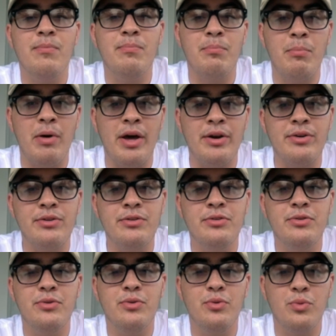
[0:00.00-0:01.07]
metal,
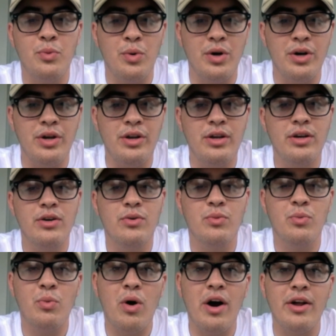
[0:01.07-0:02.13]
wood,
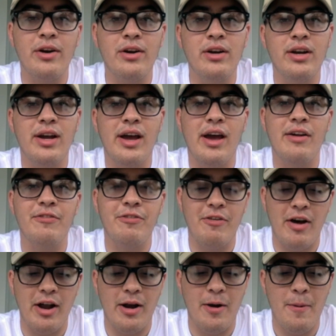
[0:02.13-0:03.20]
water, and
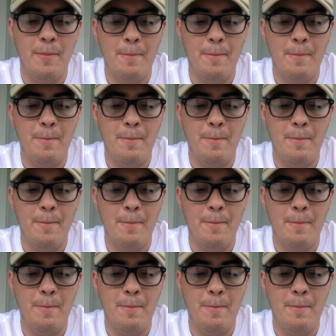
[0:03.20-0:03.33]
fire.